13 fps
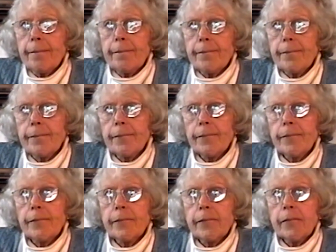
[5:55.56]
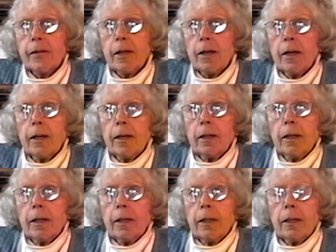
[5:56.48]
And
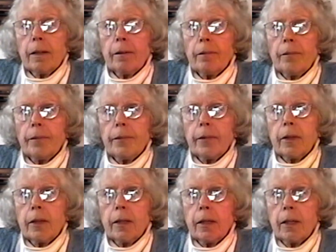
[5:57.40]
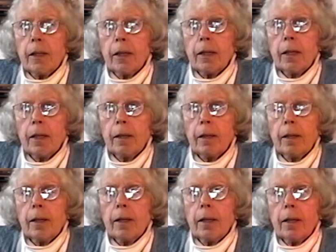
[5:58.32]
sanskaras, does that mean that
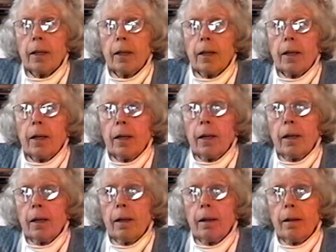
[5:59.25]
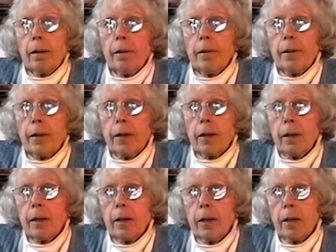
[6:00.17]
their sanskaras
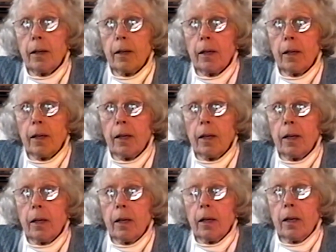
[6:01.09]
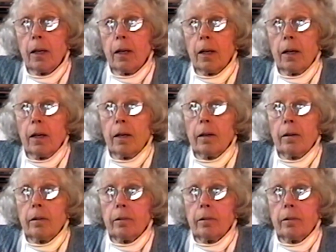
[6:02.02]
are eliminated at a